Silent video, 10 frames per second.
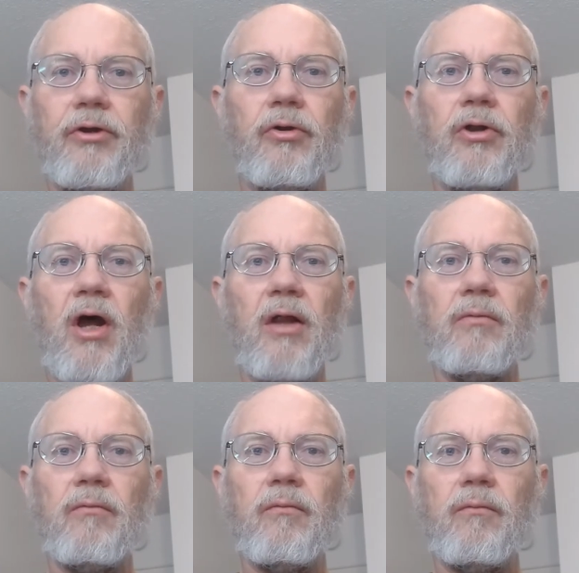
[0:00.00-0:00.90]
You're not
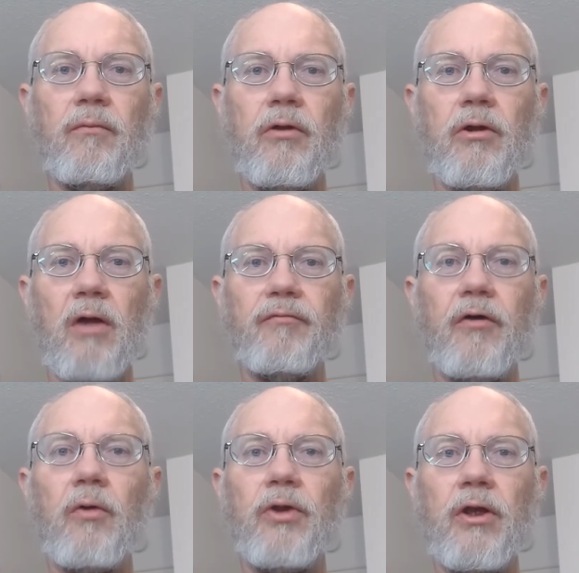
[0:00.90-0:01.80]

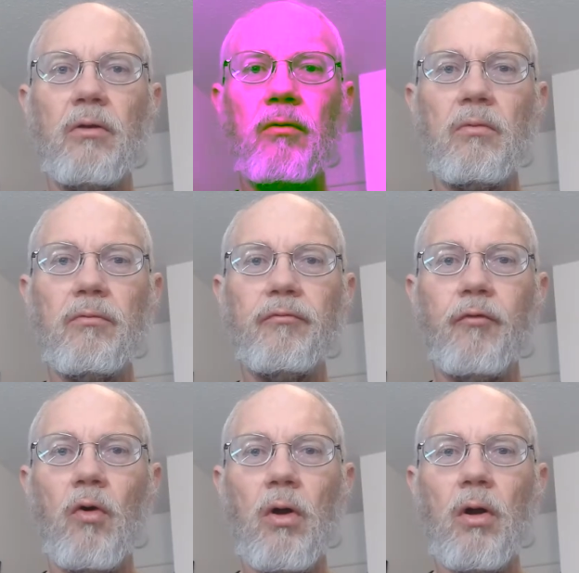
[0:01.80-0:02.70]
voting
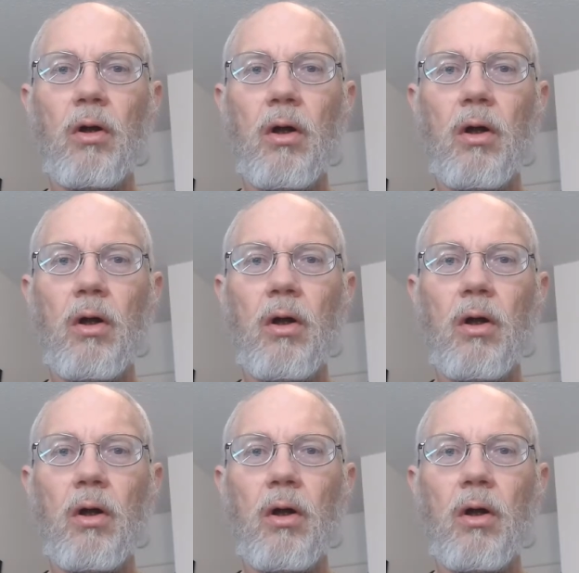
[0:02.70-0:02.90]
for